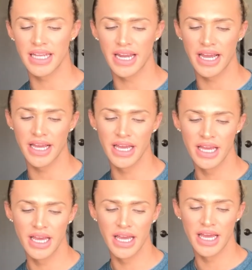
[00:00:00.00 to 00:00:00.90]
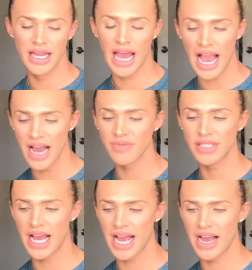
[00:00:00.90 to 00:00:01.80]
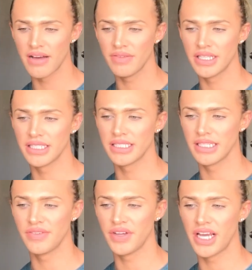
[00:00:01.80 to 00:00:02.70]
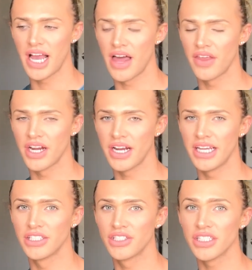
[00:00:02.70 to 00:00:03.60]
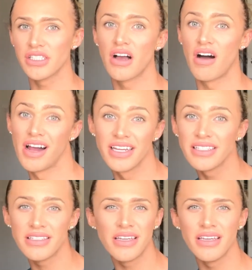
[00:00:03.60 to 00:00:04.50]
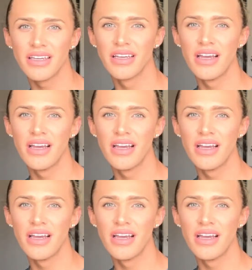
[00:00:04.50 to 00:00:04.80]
that I have to have in a significant other is just honesty.